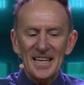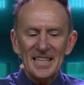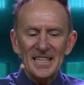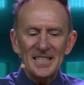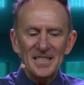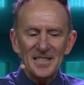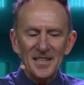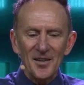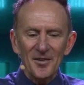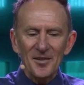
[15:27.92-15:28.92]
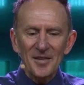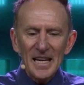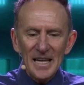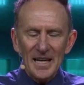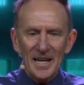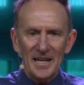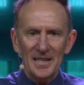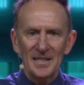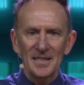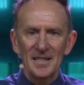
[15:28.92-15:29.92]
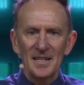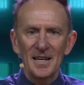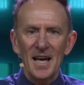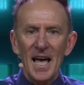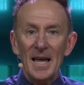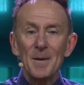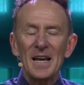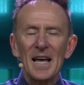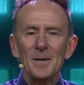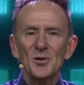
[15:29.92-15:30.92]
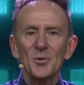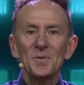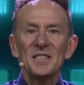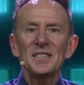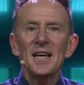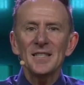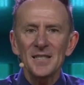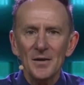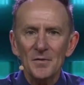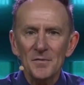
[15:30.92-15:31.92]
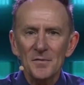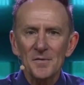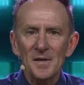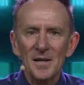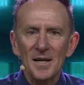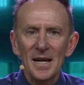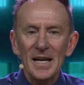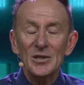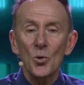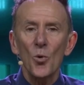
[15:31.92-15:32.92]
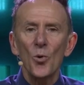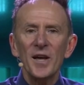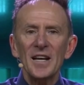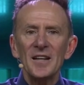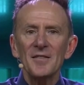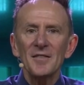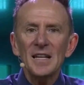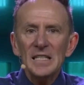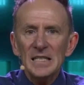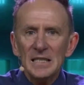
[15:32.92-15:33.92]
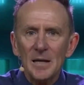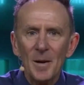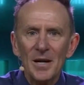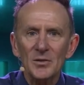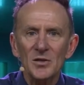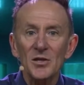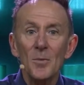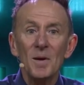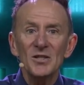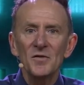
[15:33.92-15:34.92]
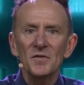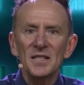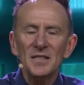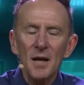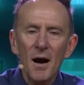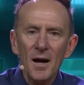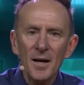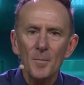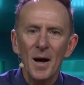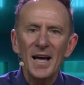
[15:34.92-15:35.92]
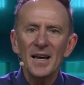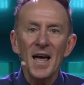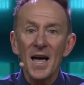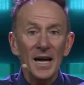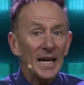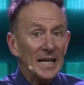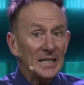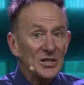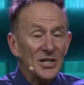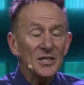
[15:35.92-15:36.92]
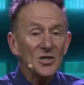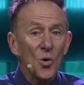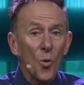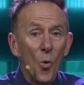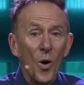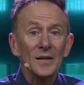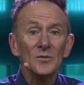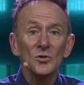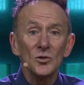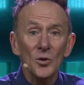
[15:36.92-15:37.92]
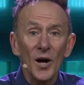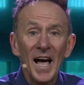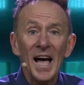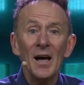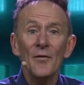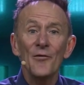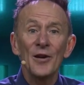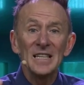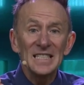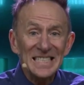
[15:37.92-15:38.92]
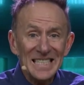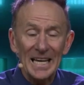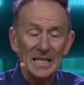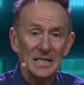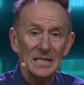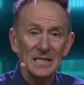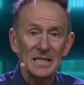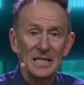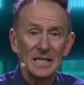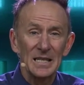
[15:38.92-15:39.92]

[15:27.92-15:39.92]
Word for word: that his thinking he becomes obsessive. It's all that he thinks about so much of the time, and he just wants to have sex.